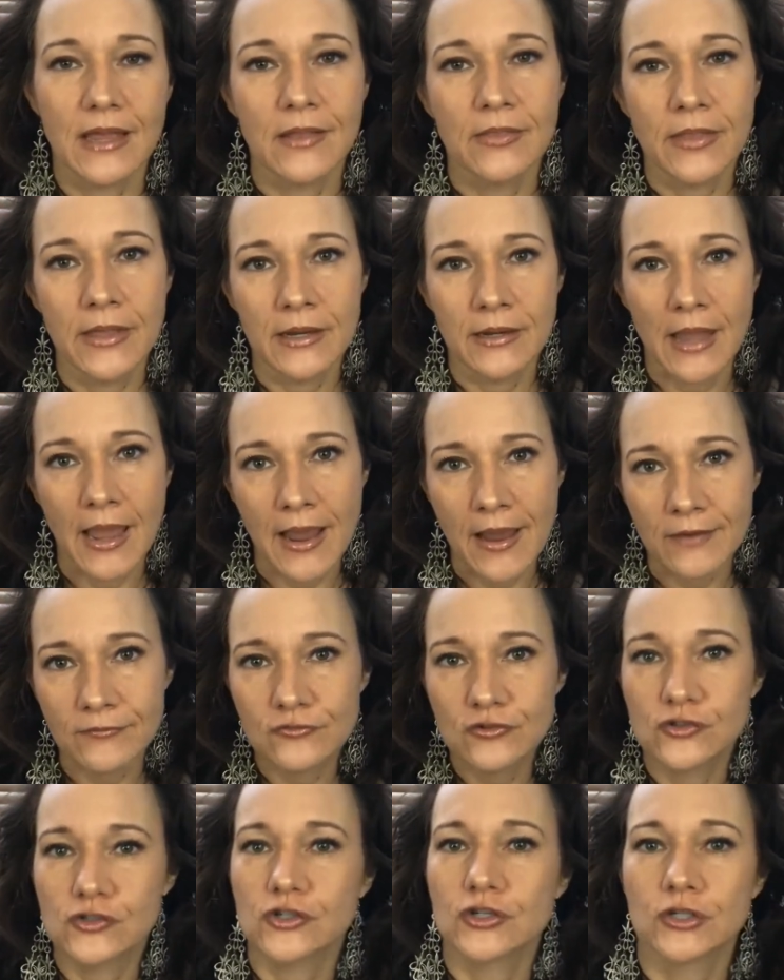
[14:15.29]
And then
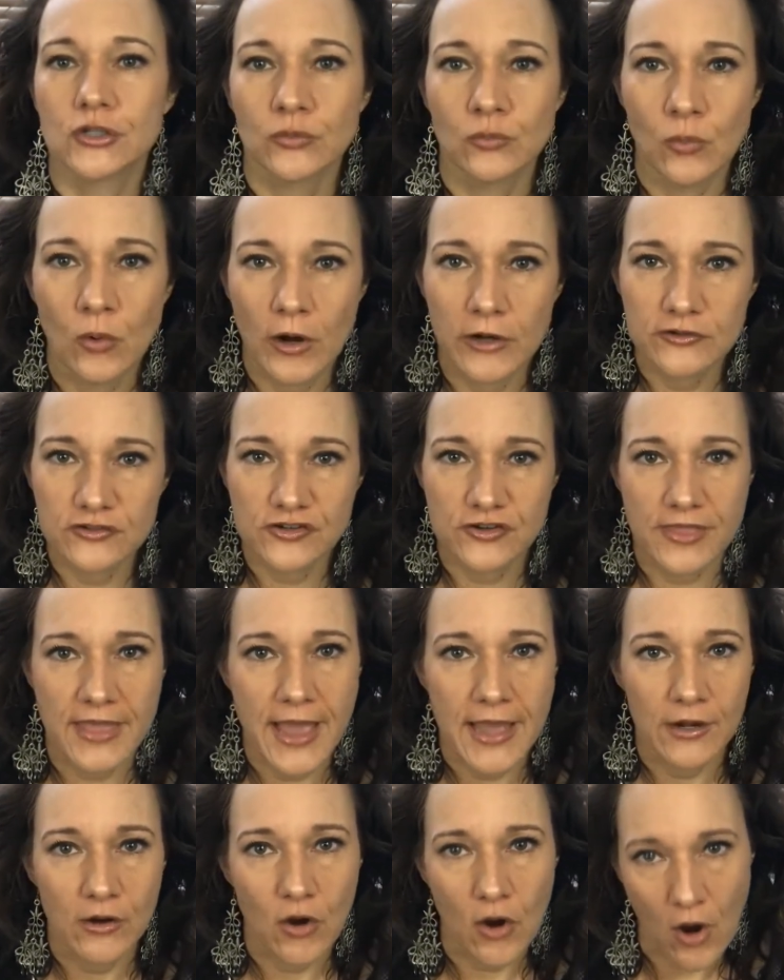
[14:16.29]
after, you're gonna wash
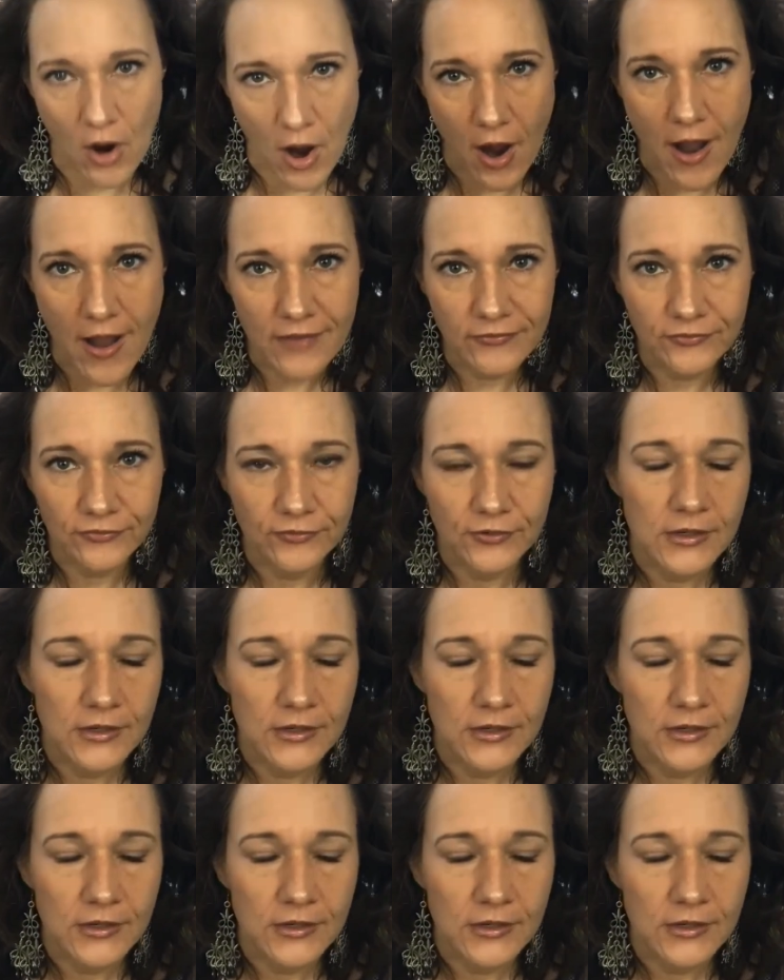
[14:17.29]
that off.